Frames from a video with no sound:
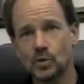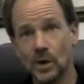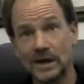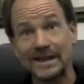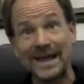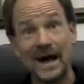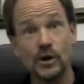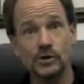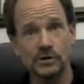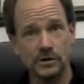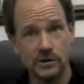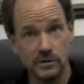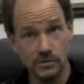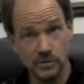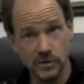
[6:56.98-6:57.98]
allowed
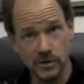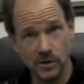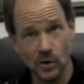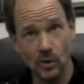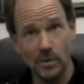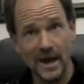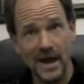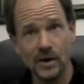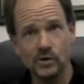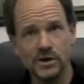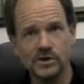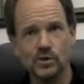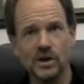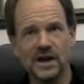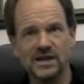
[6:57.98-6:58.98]
her to go back
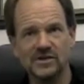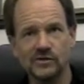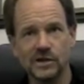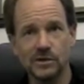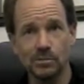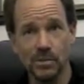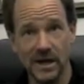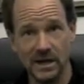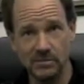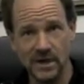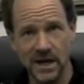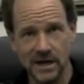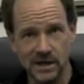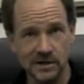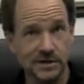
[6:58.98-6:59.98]
retroactively and pay it
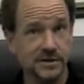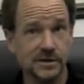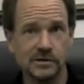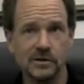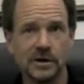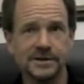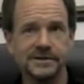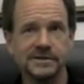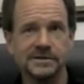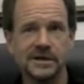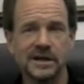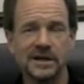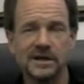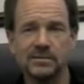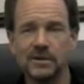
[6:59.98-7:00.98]
back in. It didn't cost the
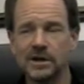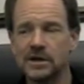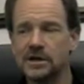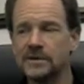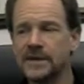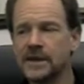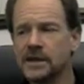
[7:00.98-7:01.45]
state any money.